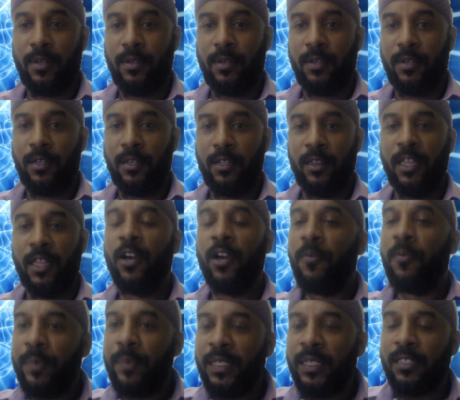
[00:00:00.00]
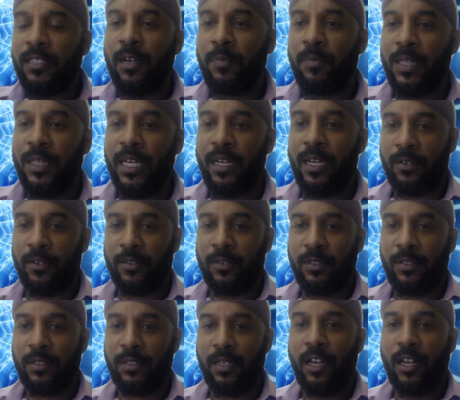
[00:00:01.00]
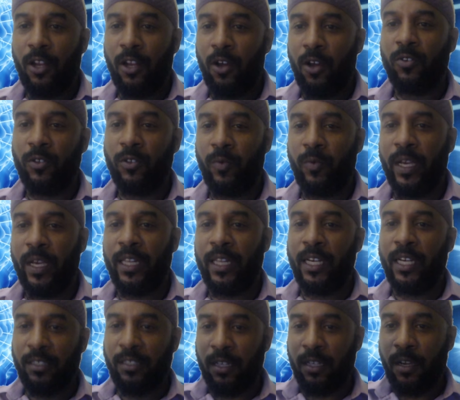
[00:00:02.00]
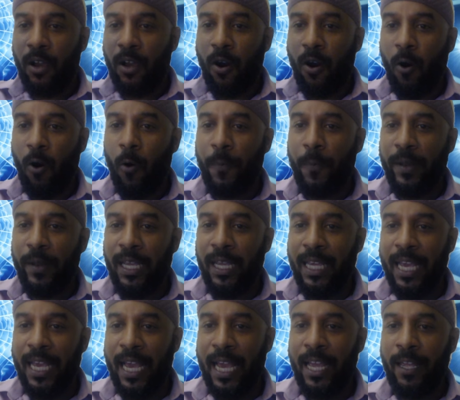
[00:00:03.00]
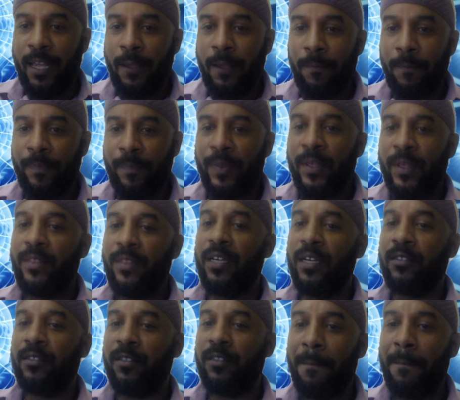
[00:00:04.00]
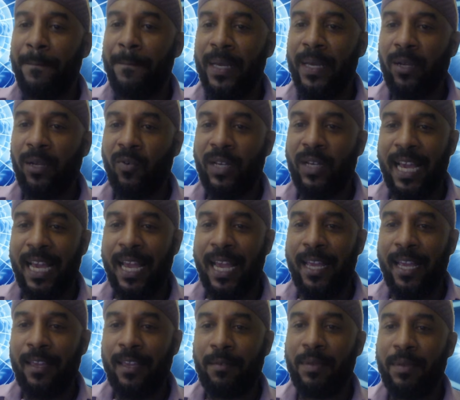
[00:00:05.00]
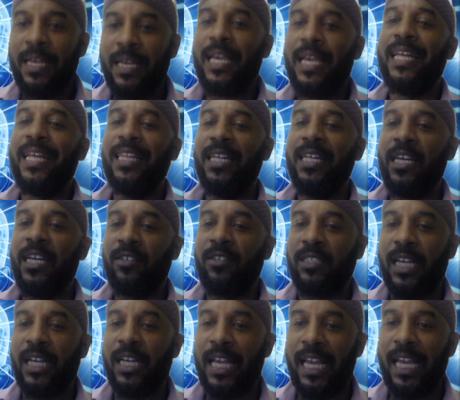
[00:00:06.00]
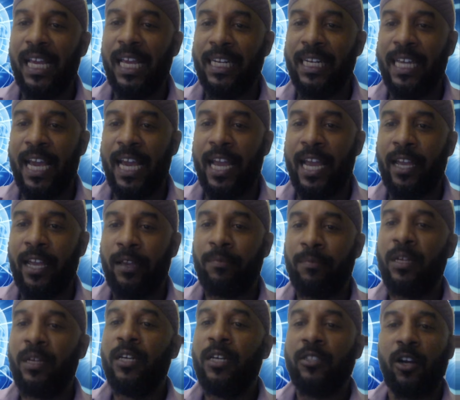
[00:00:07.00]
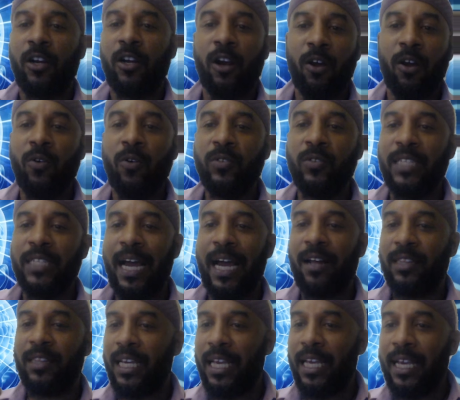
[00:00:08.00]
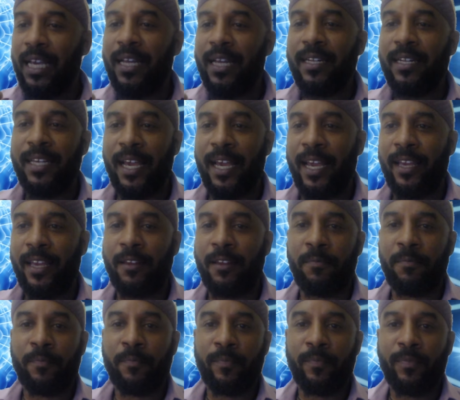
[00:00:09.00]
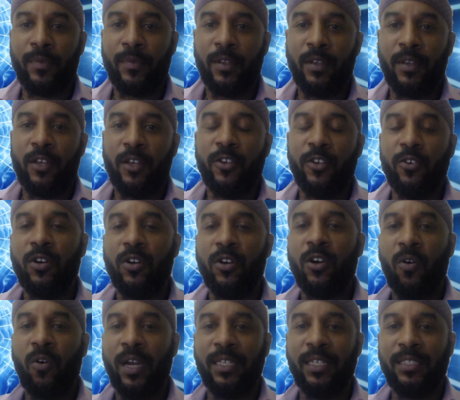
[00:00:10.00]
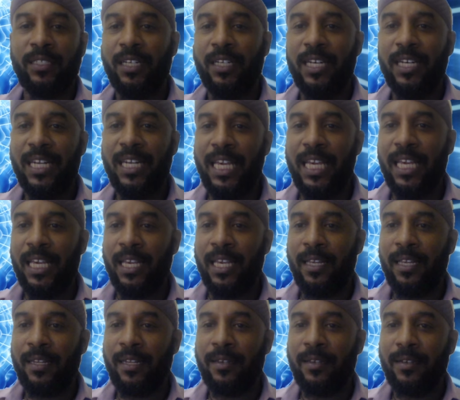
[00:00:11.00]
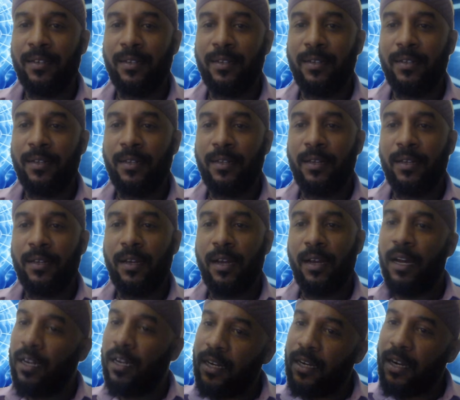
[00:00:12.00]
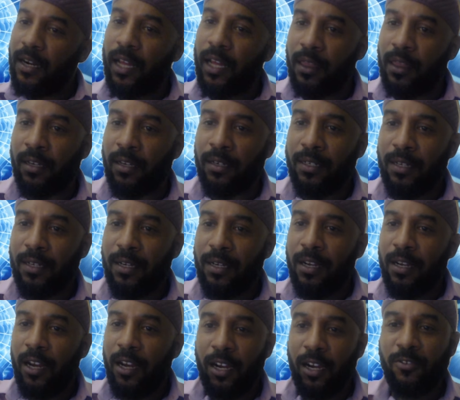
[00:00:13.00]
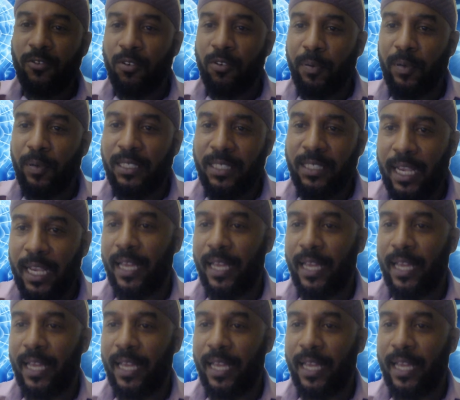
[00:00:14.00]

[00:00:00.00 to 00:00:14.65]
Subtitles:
There'll be something else along the way. There's the opening game, there's the middle game, and then there's the end game. To close out the end game, you're going to need another 100%.